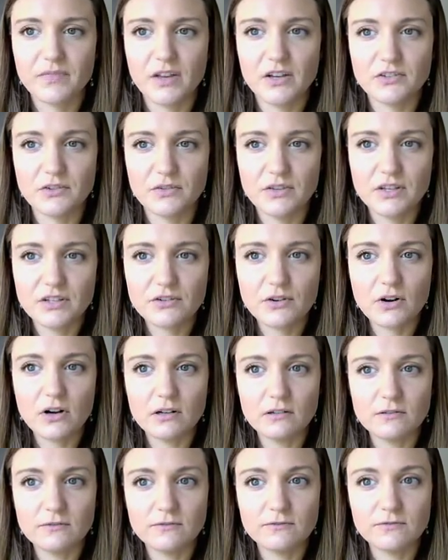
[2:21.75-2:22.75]
So these are
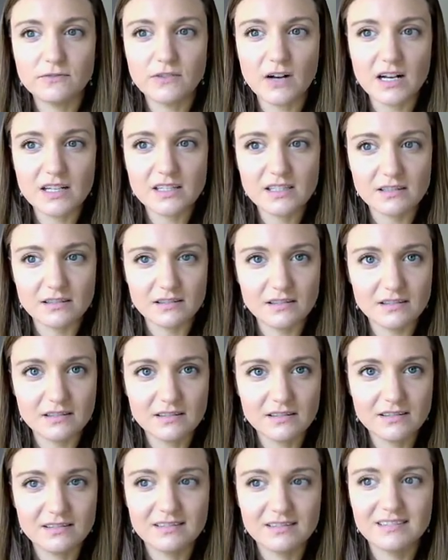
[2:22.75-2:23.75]
all fossil